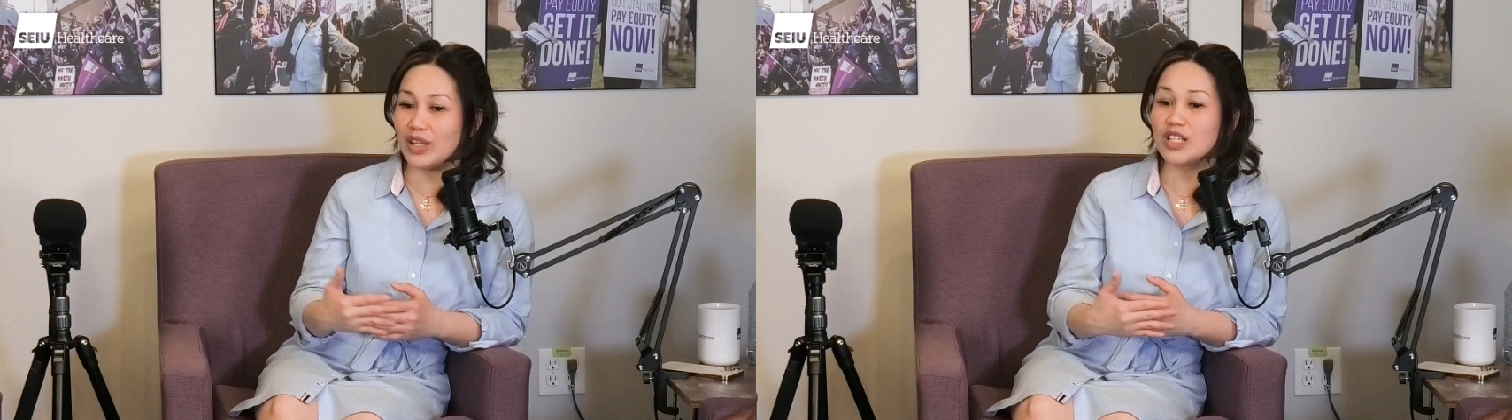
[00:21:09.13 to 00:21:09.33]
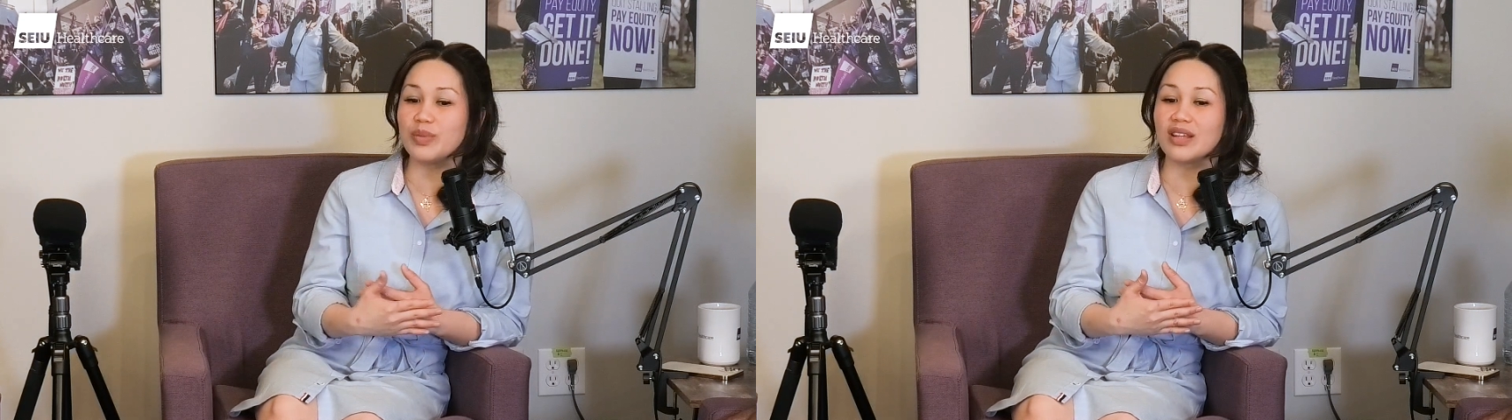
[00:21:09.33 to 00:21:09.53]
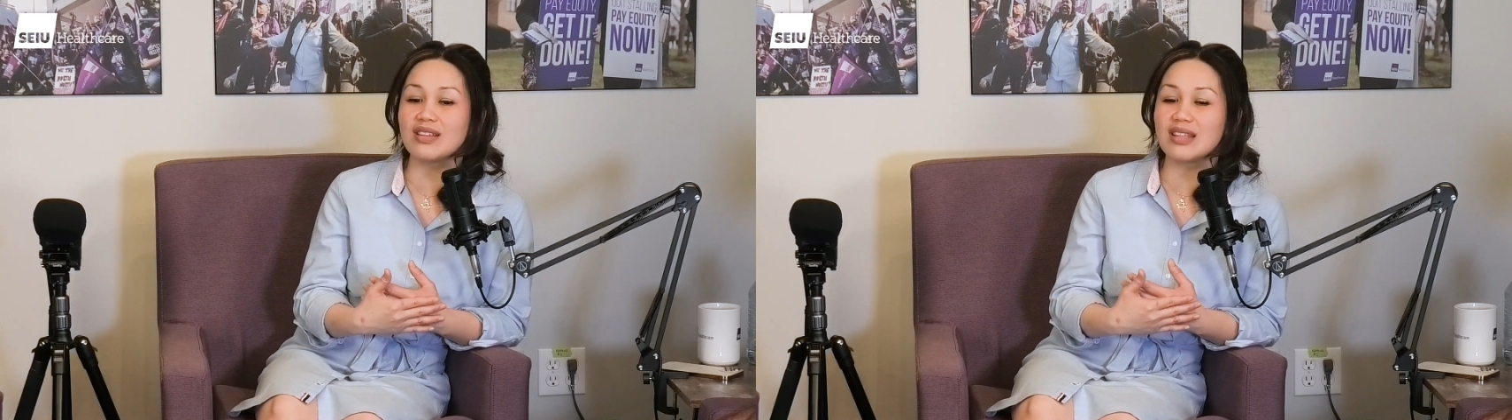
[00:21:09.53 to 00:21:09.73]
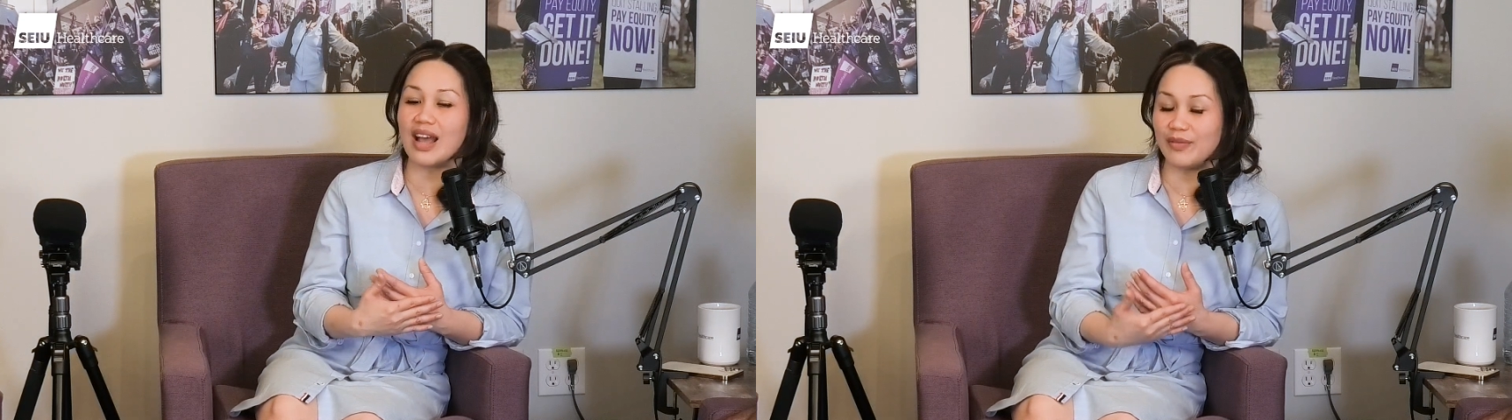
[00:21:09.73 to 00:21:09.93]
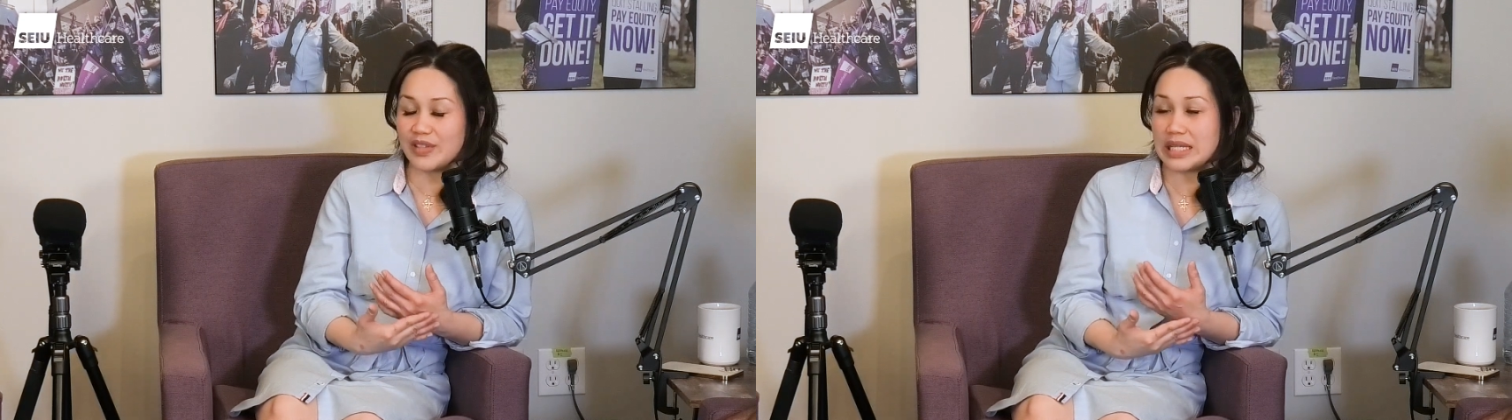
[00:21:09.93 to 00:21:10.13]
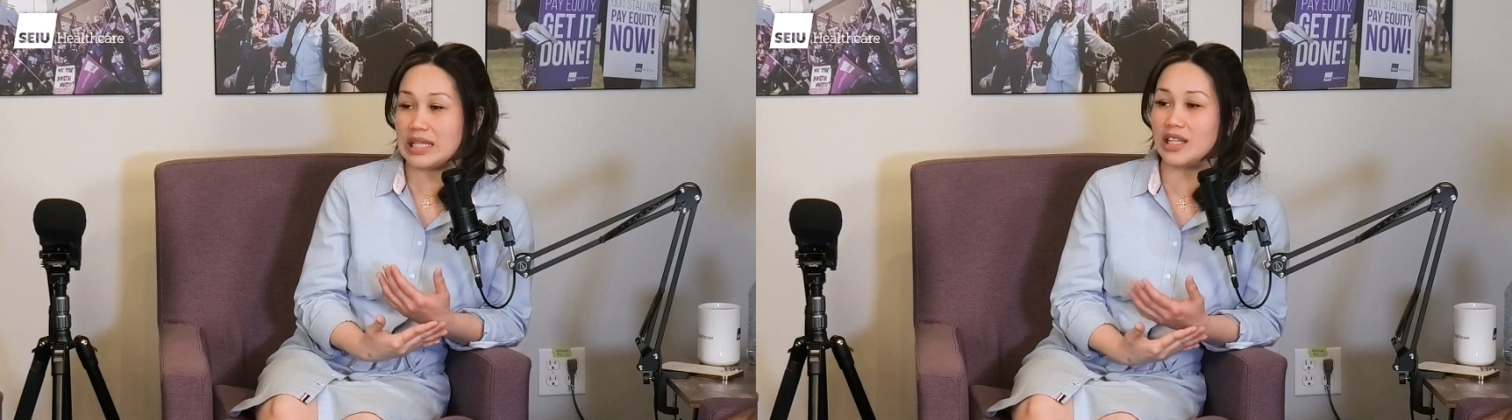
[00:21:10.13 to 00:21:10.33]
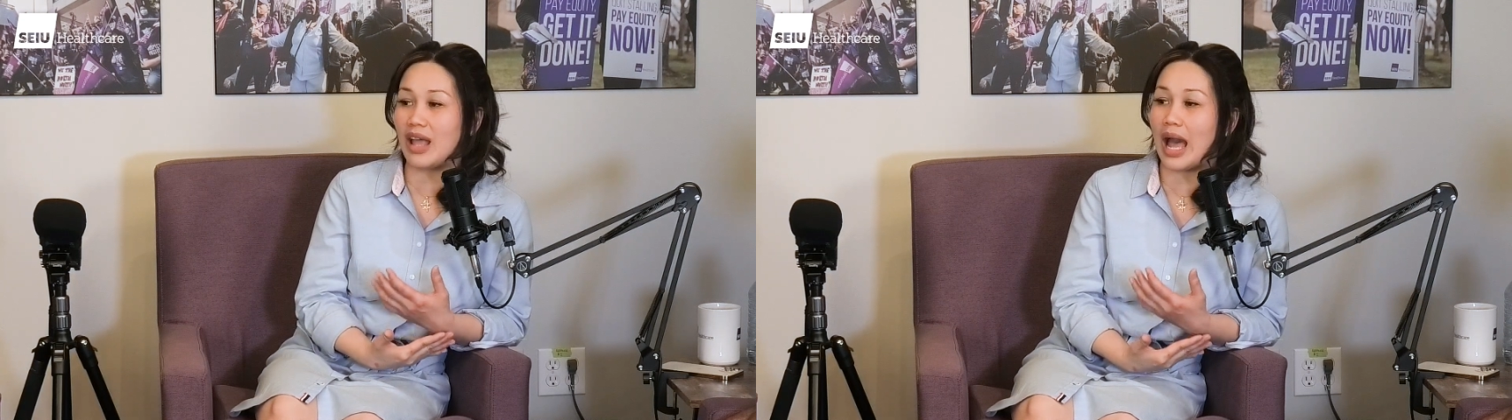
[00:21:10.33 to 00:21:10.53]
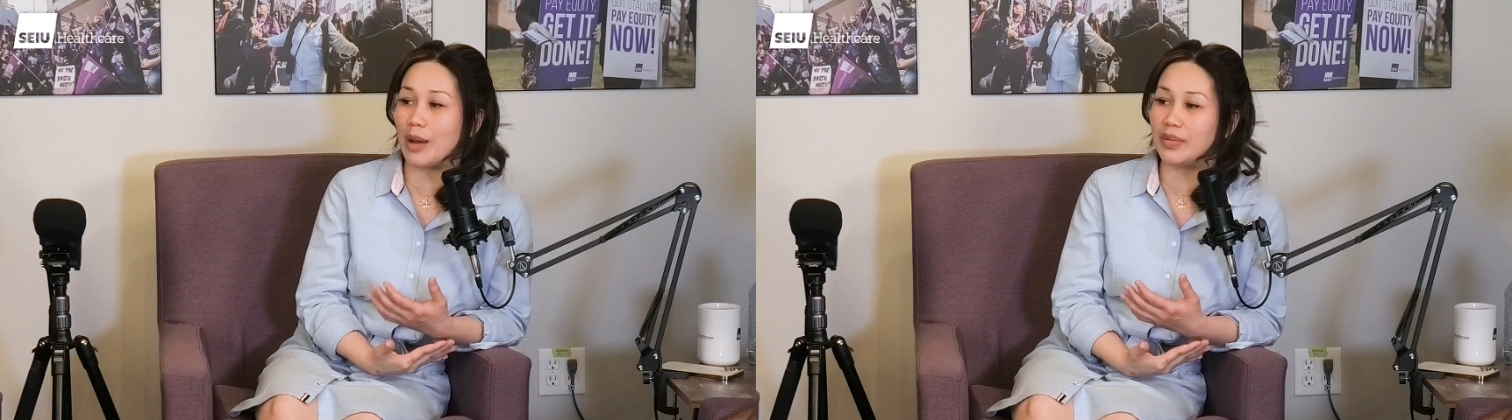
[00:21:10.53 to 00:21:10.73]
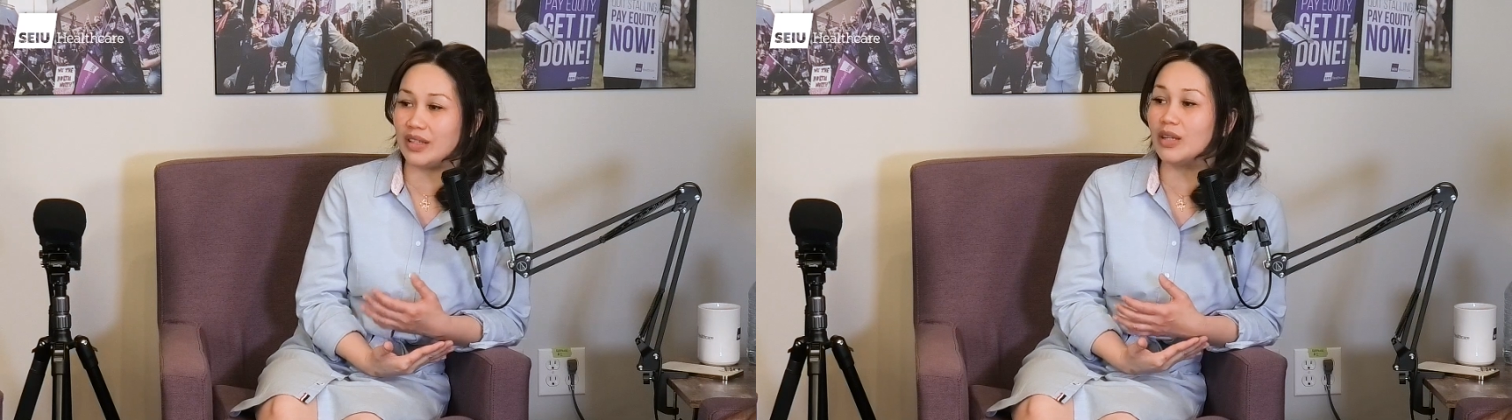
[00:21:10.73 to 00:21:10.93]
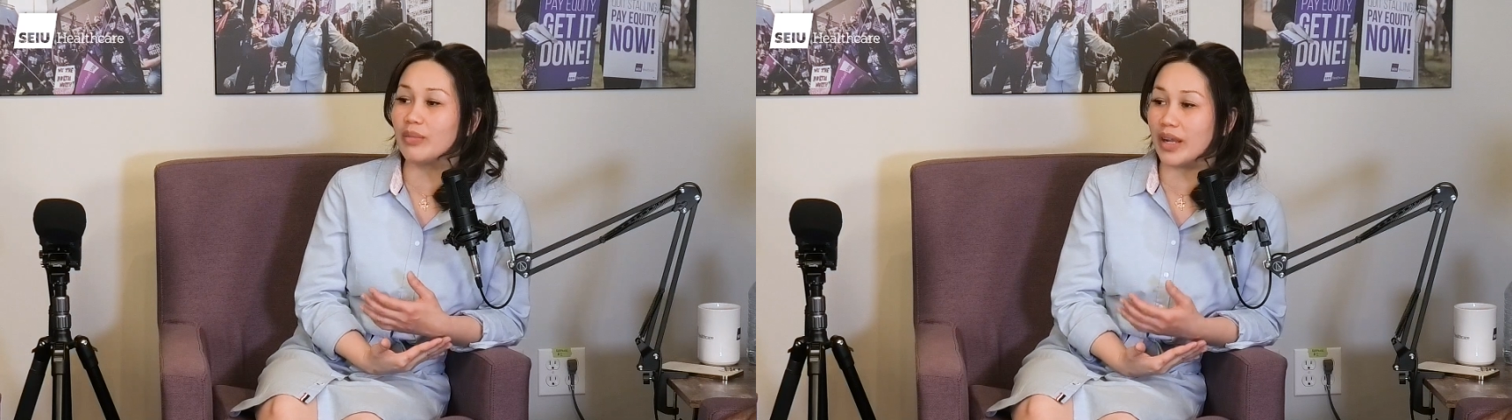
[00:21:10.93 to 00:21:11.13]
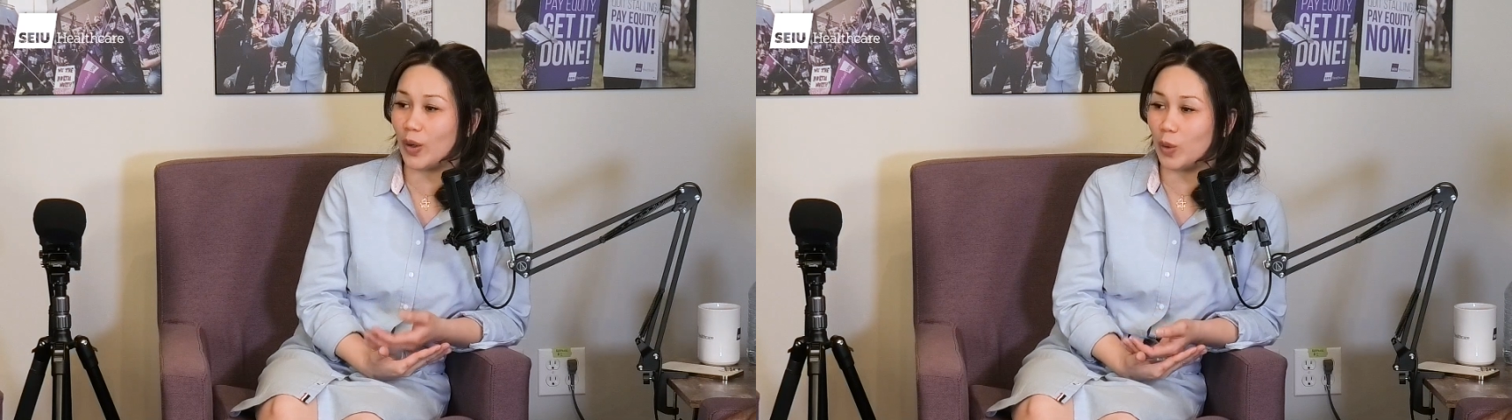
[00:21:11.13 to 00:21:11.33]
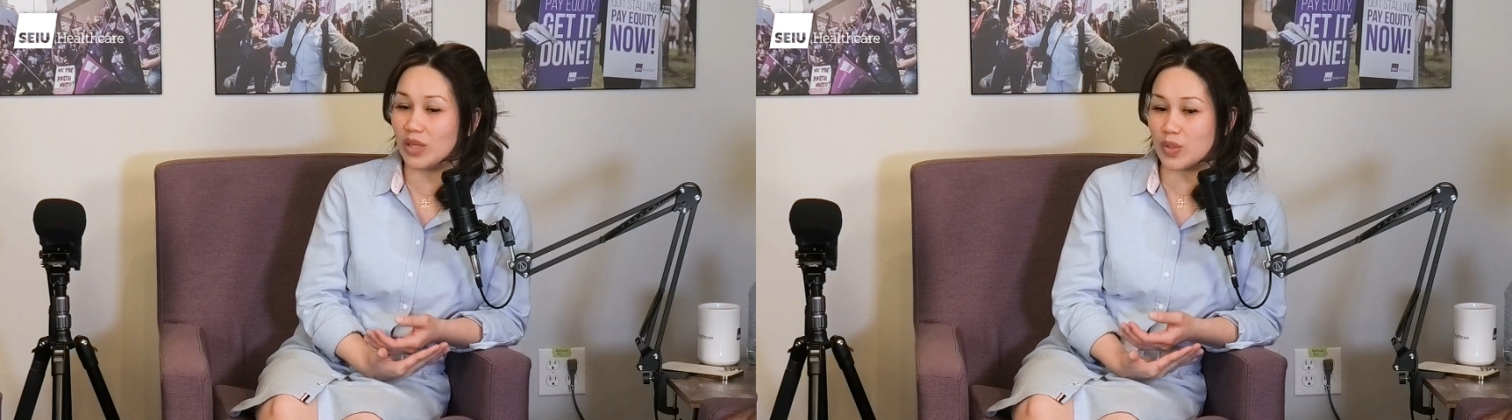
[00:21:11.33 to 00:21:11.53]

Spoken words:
It's because I've seen it happen in my home